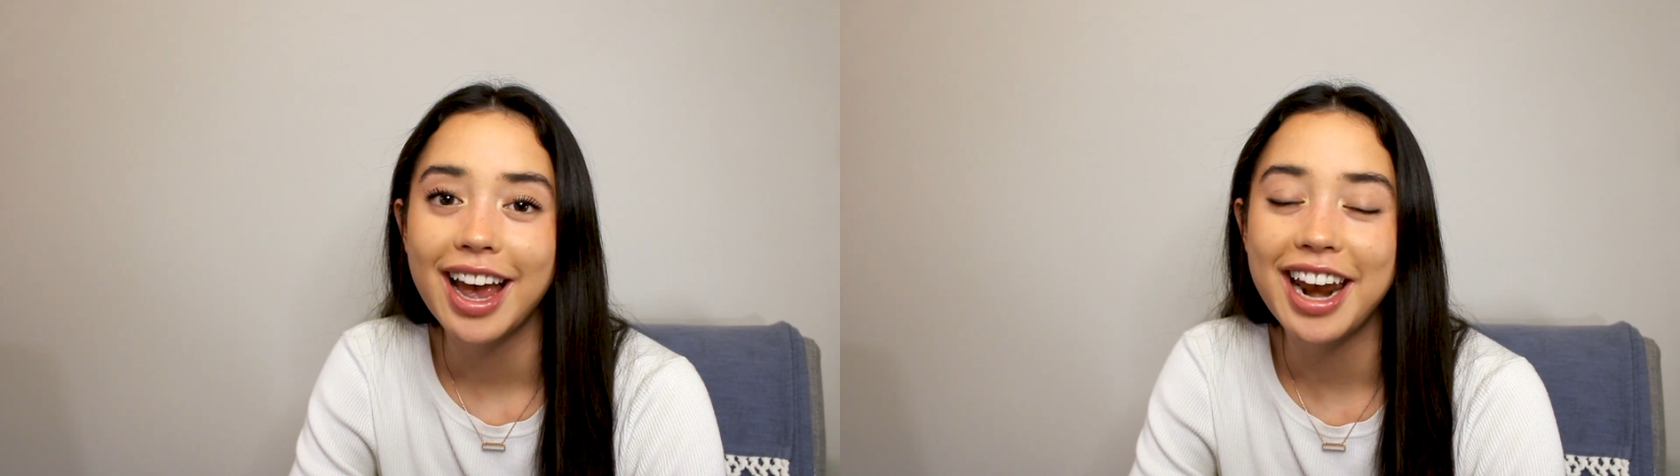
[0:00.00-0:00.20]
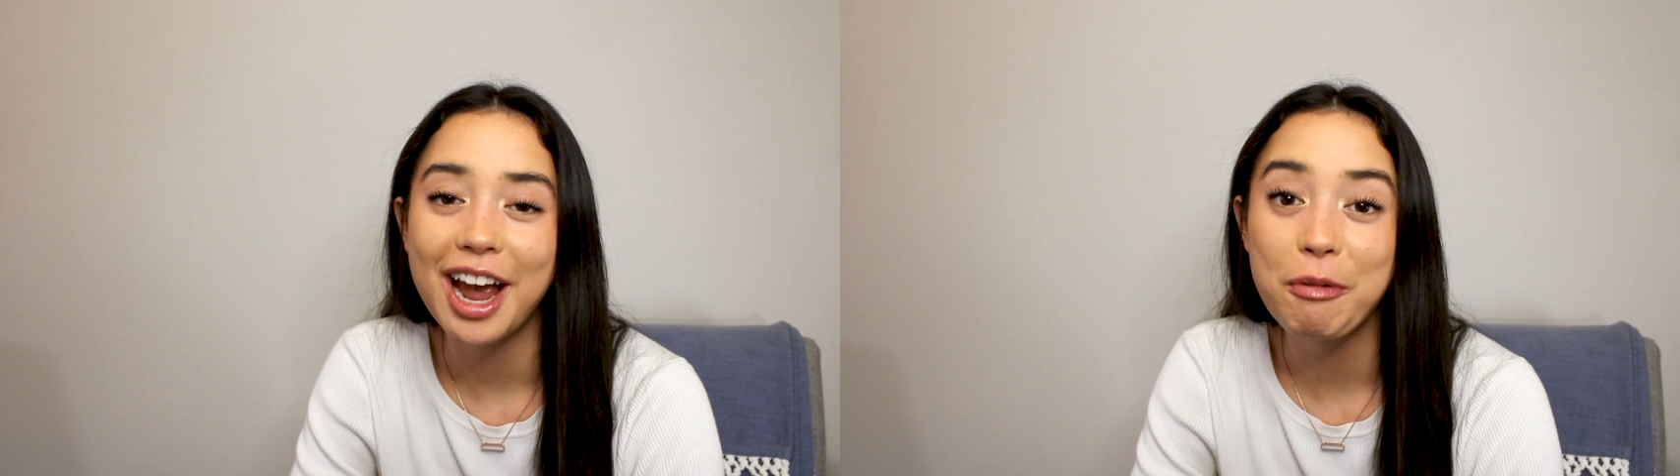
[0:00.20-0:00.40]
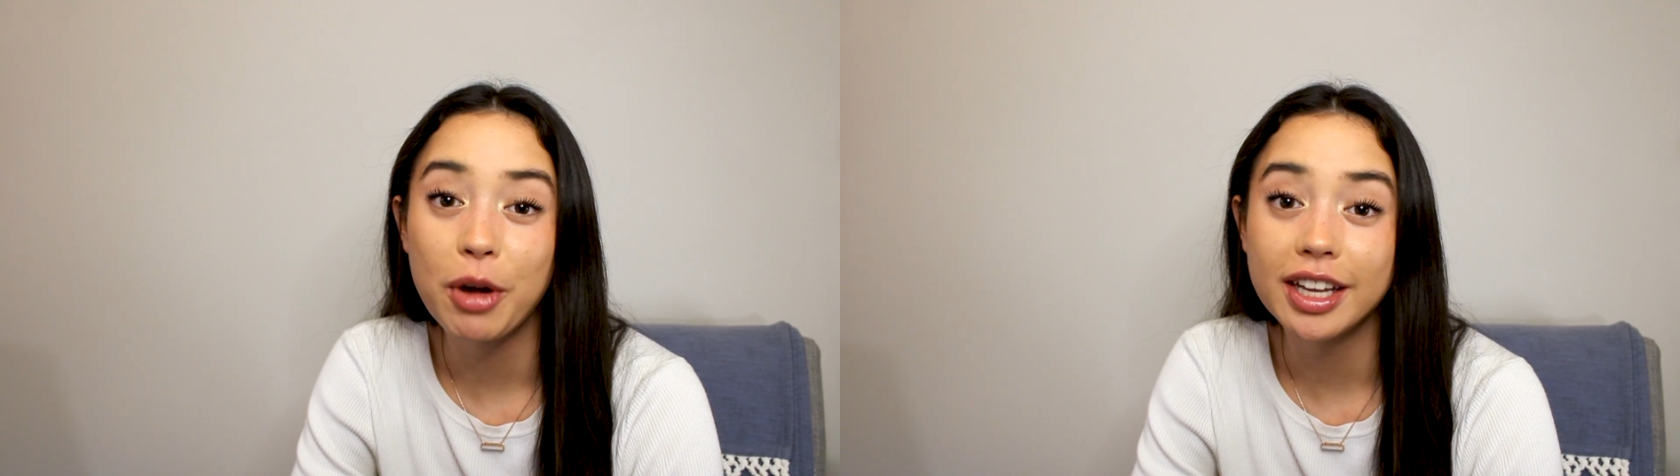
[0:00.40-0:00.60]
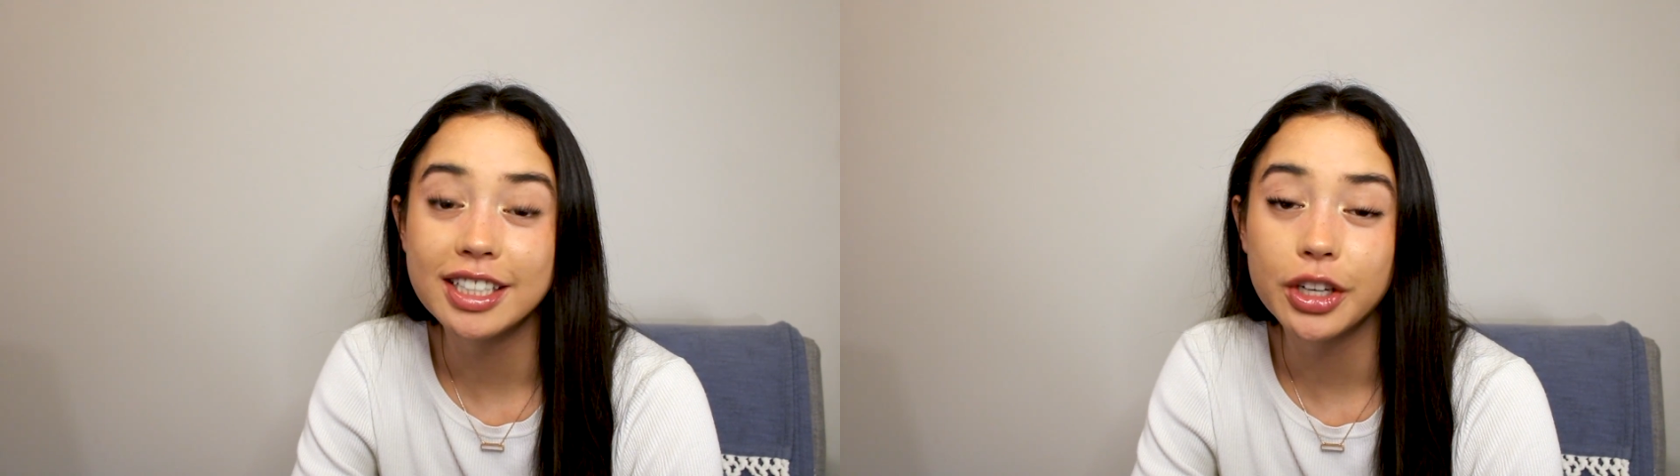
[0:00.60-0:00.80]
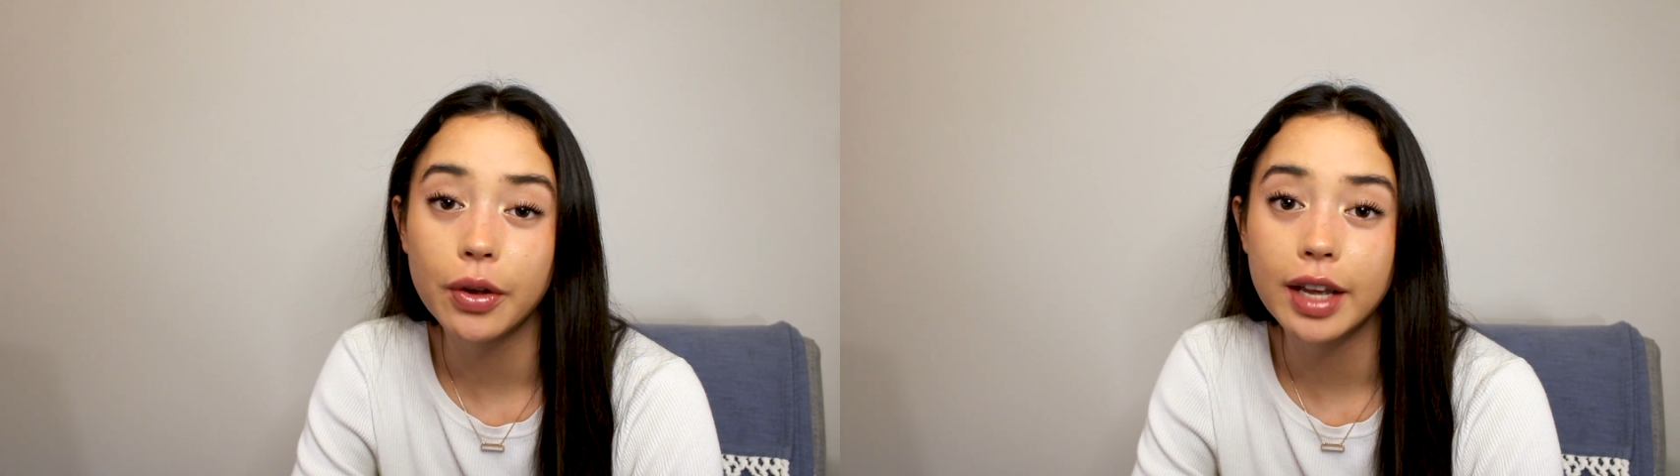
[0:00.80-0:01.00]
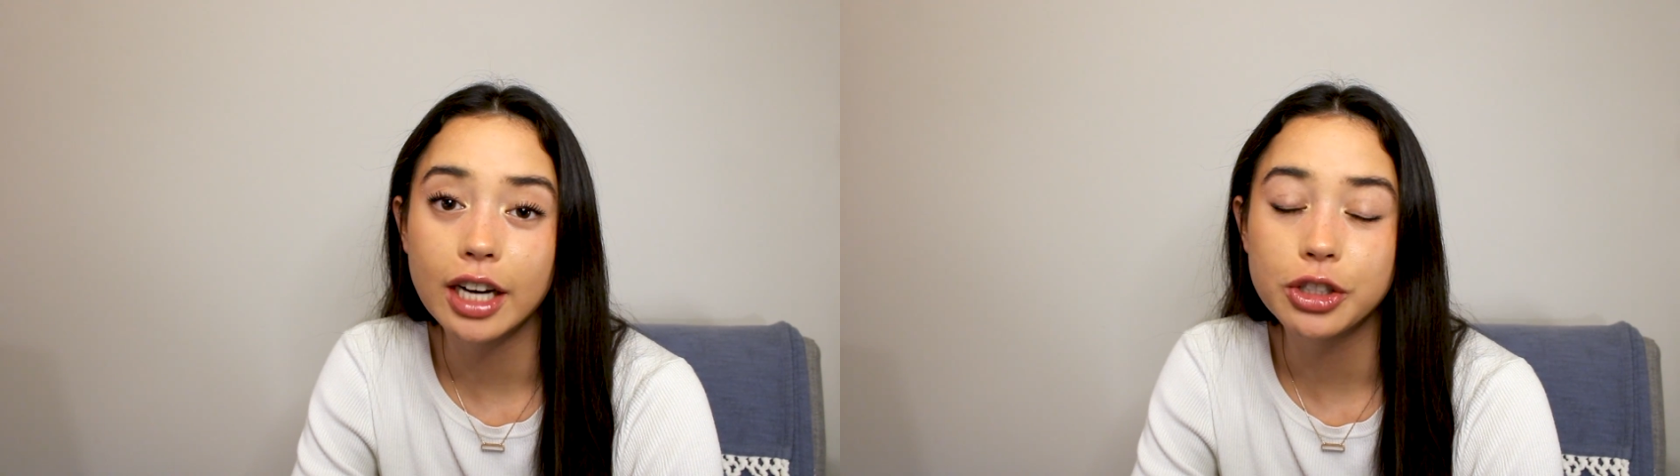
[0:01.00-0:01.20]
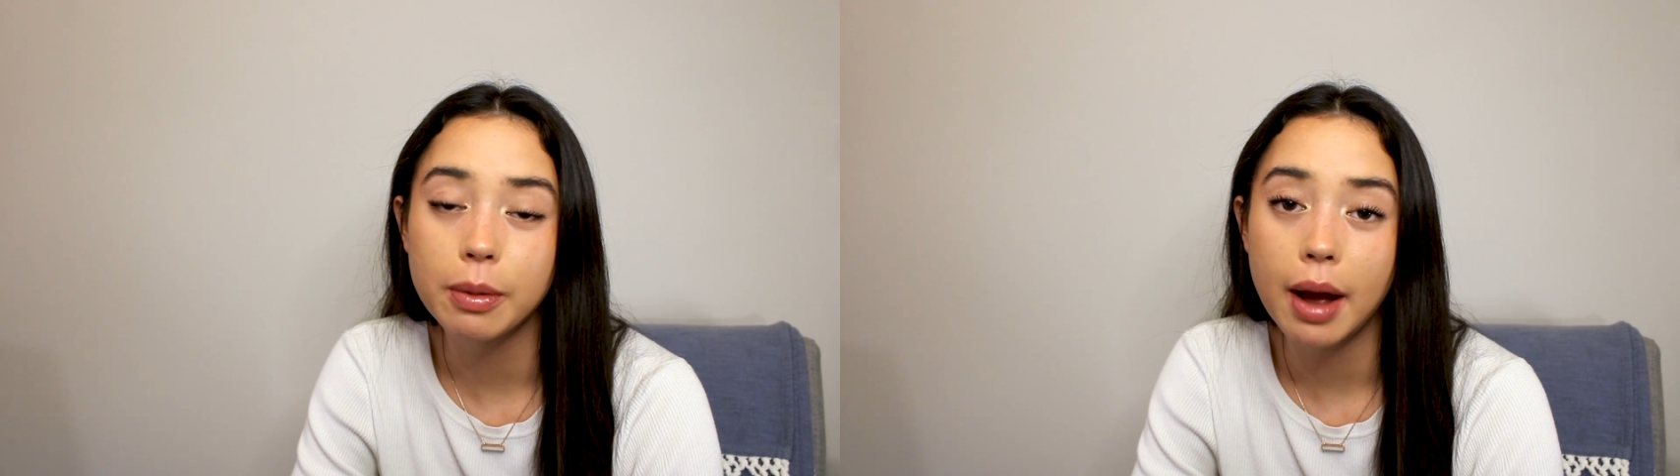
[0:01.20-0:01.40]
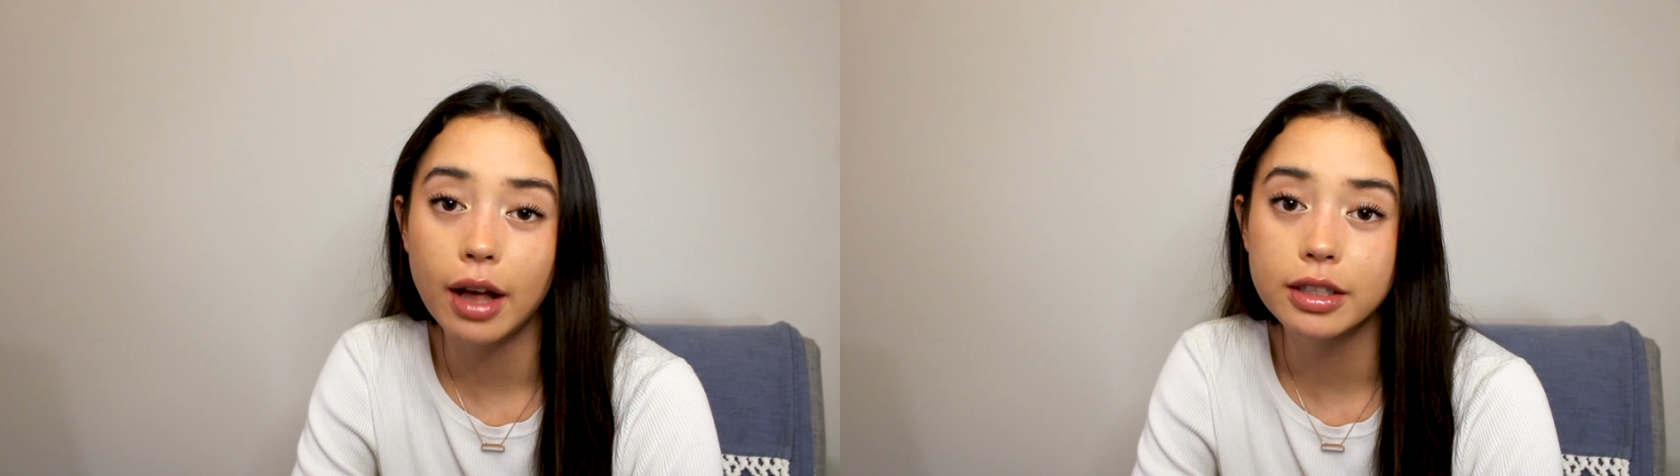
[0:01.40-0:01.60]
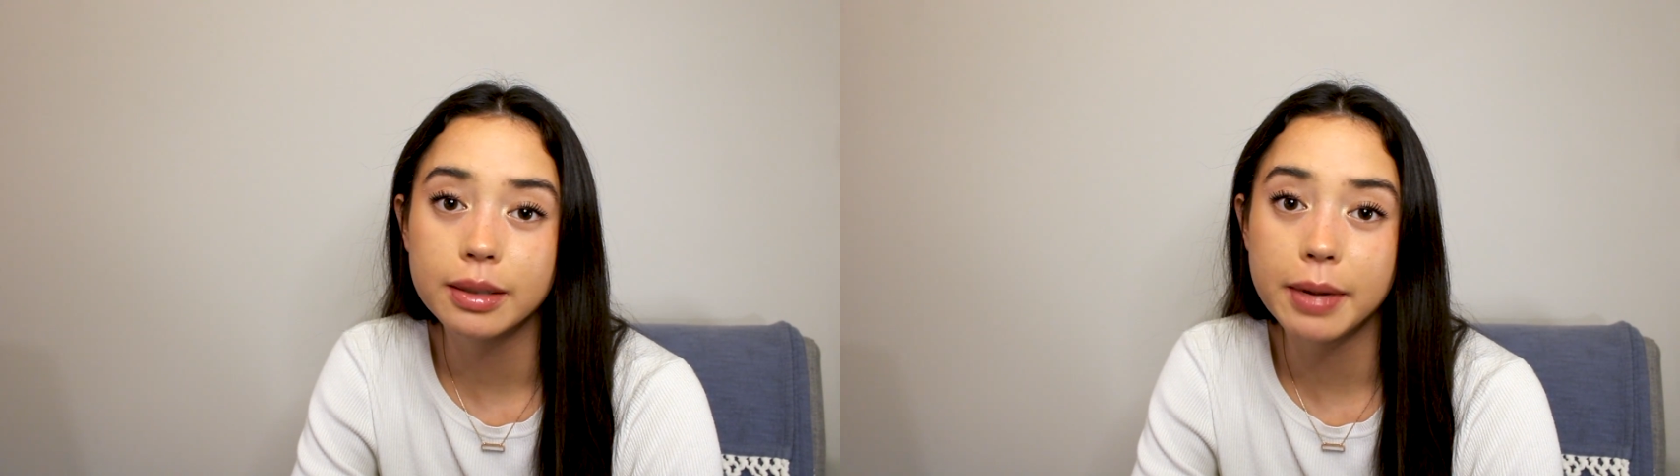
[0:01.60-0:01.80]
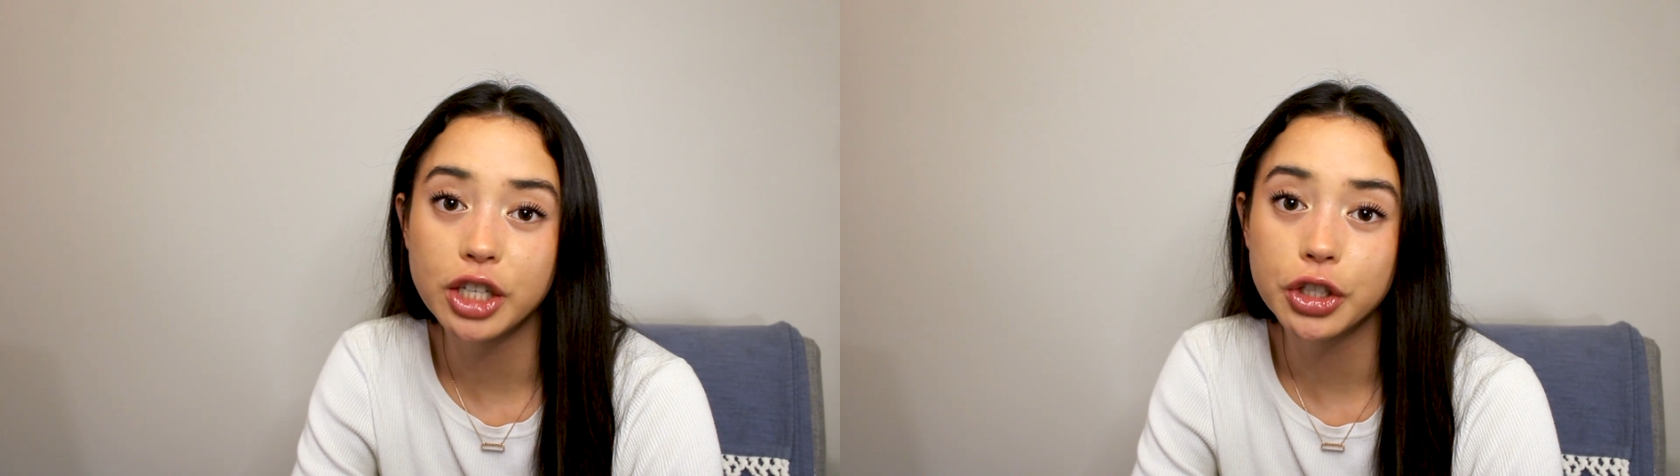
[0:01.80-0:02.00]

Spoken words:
and I am willing to go the extra mile to make